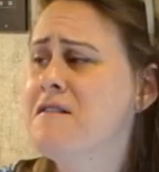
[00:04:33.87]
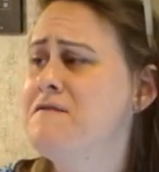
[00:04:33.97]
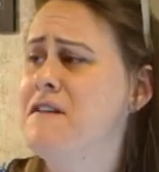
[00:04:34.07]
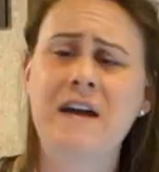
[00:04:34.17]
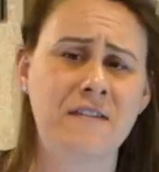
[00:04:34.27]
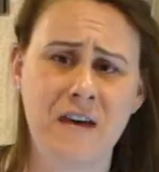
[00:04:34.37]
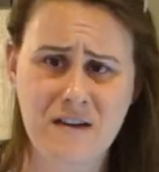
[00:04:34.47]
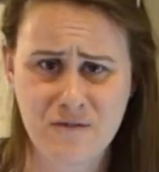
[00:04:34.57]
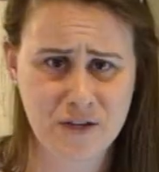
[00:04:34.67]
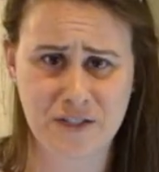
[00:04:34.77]
van
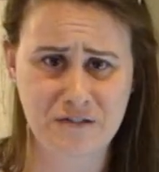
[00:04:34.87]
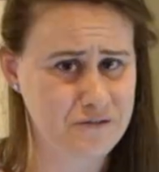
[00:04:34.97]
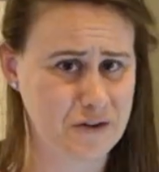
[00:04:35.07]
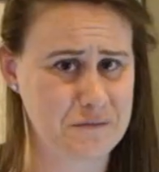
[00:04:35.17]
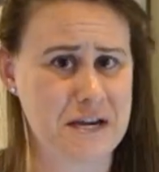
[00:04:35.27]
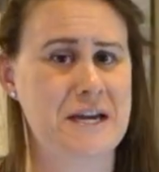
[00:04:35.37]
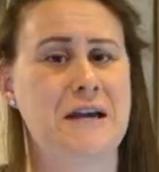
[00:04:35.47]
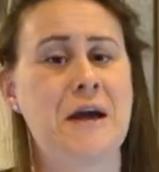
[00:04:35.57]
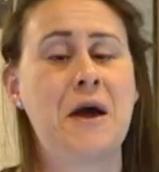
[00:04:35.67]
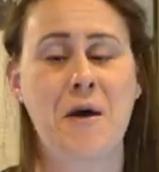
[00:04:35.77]
life wasn't for
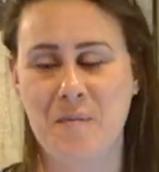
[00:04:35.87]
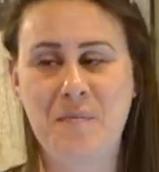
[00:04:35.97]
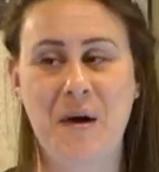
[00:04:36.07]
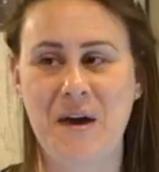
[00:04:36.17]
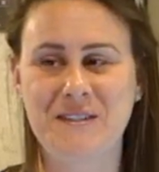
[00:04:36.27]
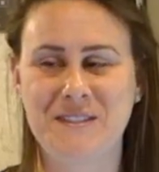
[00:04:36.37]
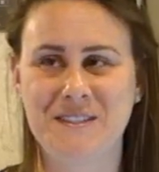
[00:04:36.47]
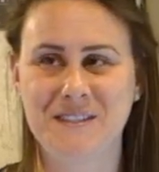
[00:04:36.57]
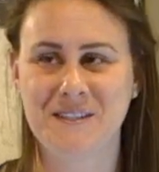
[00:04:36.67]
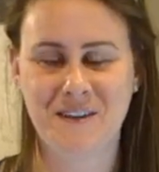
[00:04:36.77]
me, but
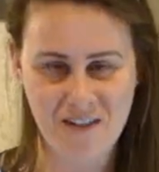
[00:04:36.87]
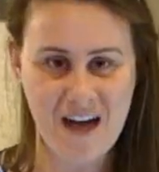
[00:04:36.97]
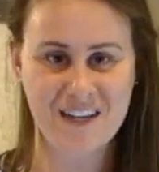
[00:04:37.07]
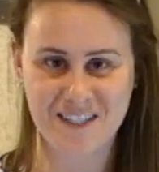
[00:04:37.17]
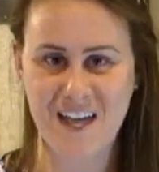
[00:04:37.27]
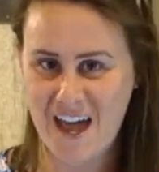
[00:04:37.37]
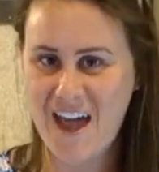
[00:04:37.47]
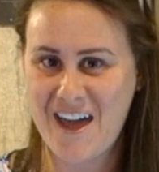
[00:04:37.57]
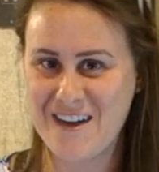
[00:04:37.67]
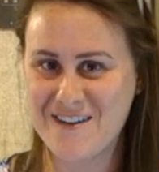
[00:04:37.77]
Class
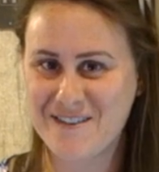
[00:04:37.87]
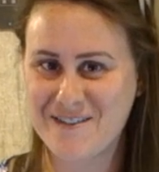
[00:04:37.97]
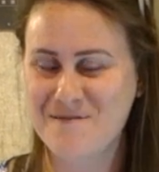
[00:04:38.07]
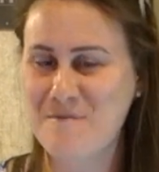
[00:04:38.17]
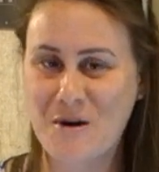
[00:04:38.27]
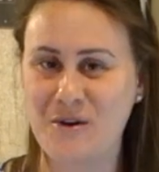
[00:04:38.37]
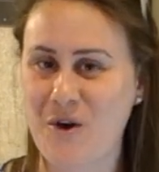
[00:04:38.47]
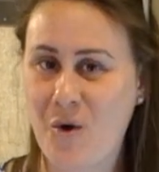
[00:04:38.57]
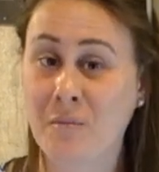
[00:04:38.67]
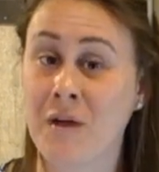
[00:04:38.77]
A
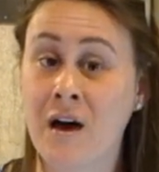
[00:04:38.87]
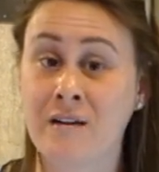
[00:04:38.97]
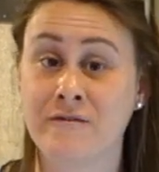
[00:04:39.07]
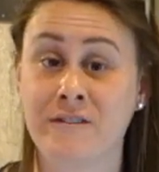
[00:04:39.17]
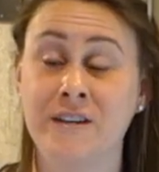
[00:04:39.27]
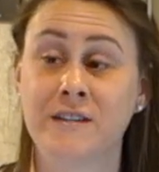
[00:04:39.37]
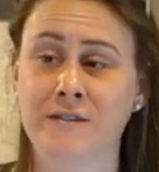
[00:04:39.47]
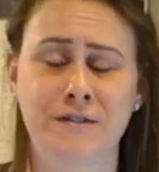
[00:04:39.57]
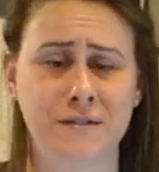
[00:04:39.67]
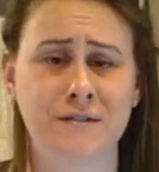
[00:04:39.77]
motorhome life
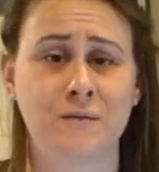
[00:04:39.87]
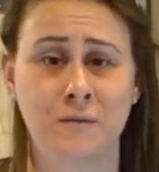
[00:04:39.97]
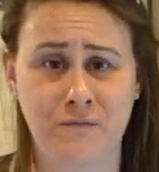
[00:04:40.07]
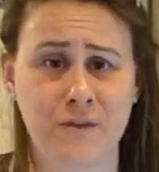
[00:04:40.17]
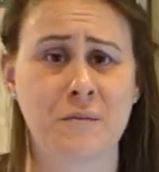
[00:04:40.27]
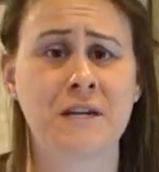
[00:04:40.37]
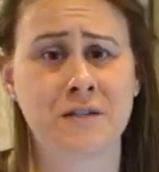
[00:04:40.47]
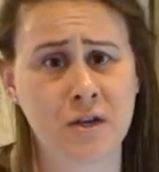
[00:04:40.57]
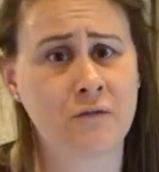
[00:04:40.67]
is for me so